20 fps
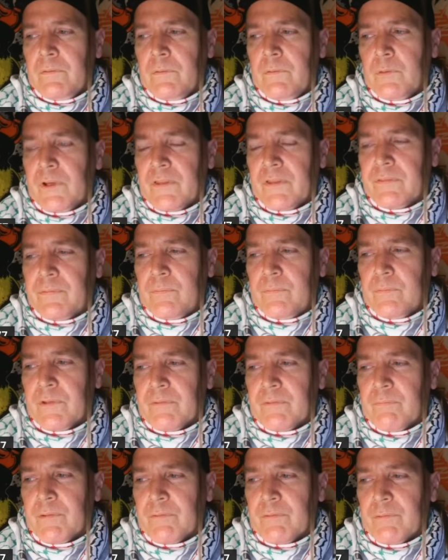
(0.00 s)
with
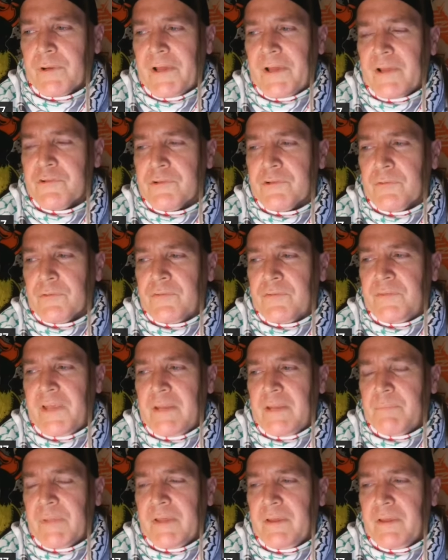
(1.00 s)
rational
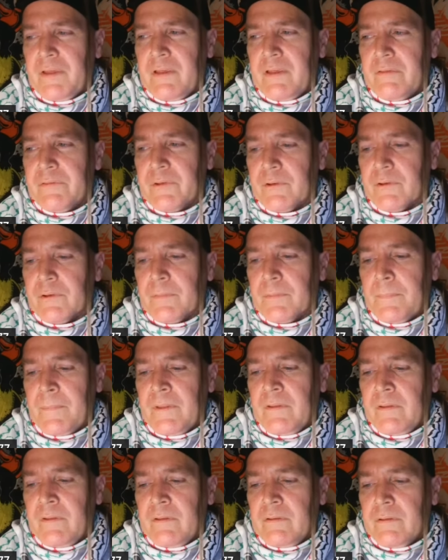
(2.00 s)
state behavior.
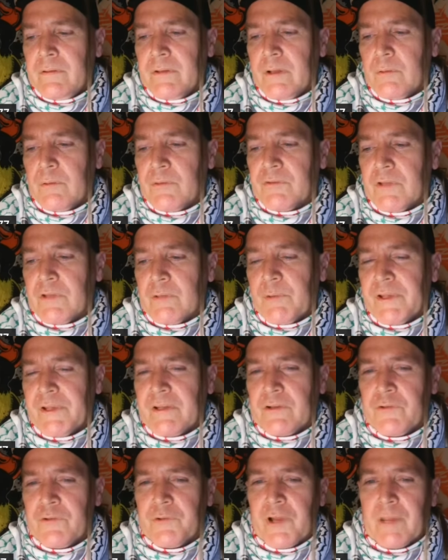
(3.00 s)
You know, there's nothing we
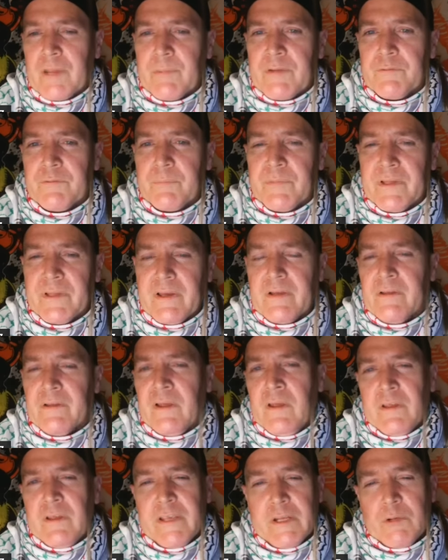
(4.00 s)
can extrapolate from that.
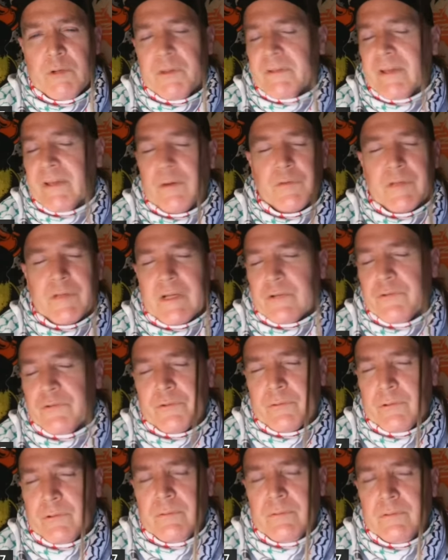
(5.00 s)
He knew that was not
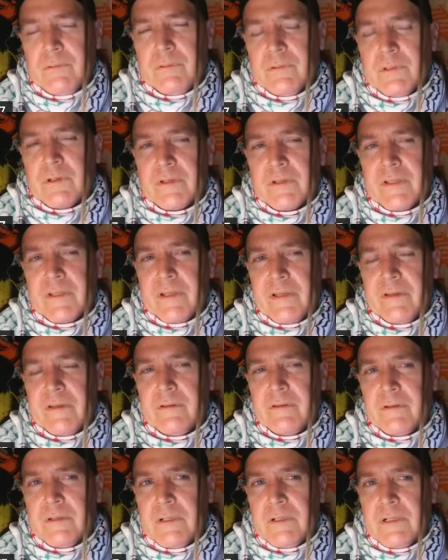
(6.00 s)
true.
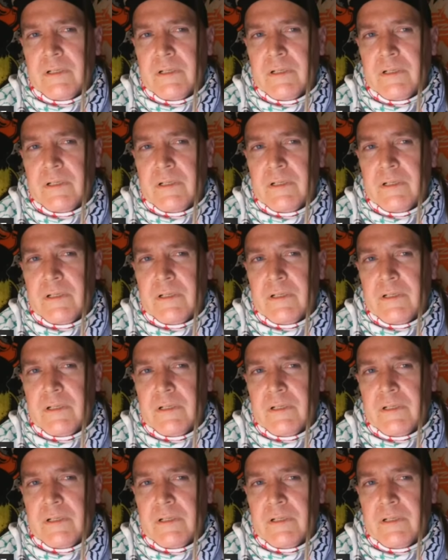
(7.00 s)
Okay.